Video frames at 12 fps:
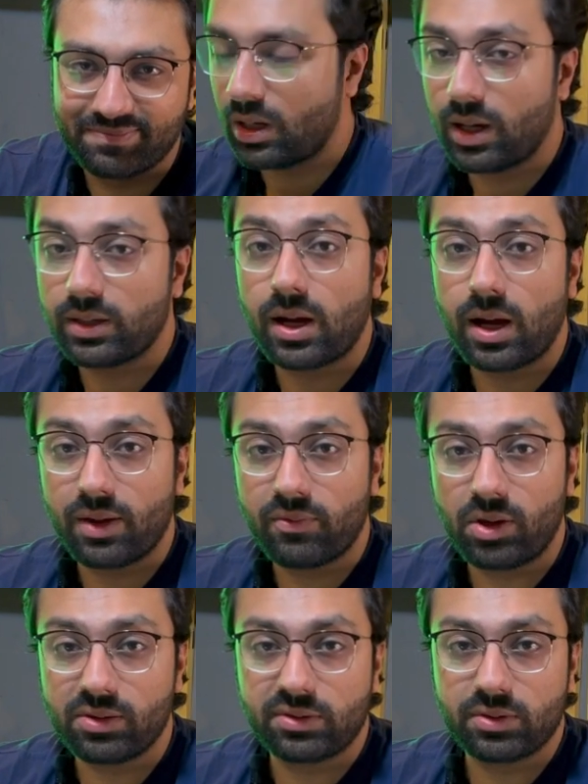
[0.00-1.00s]
And I've
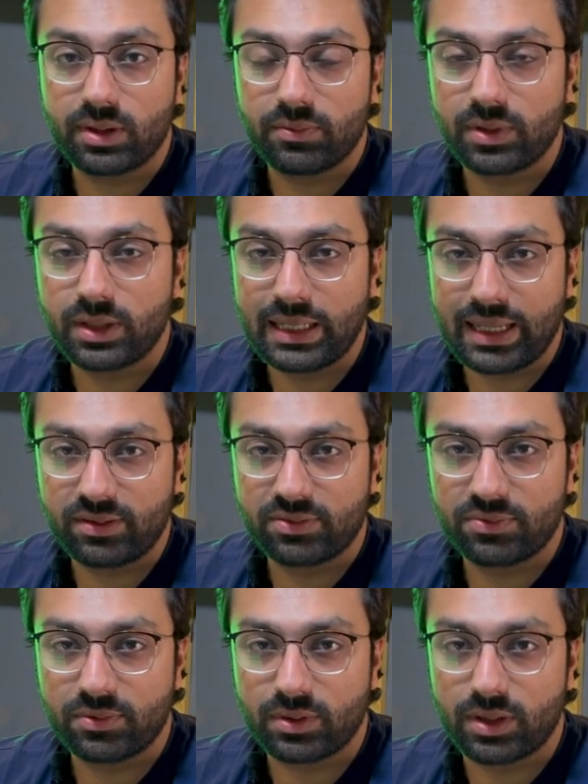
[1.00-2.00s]
also given links
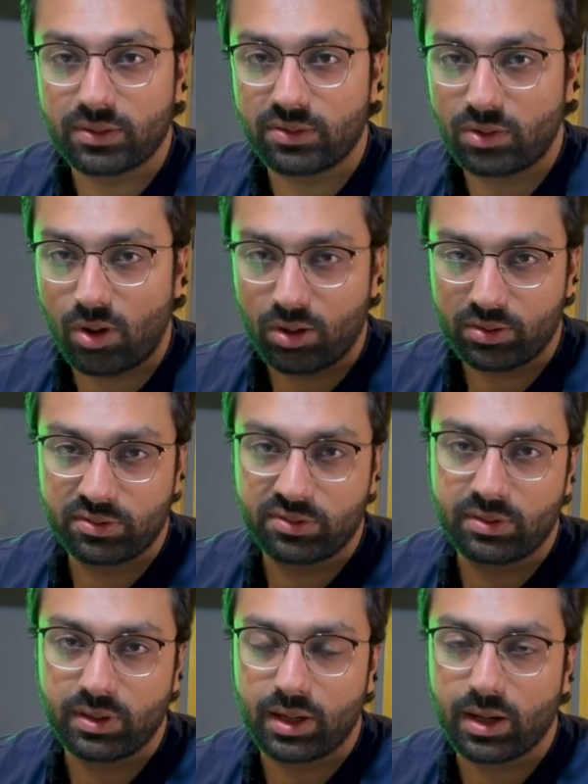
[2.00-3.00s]
for the
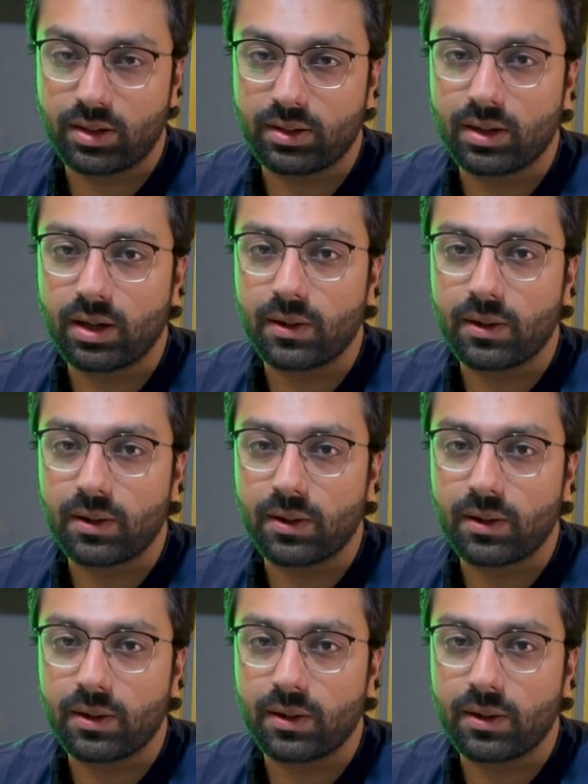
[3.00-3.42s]
stocks and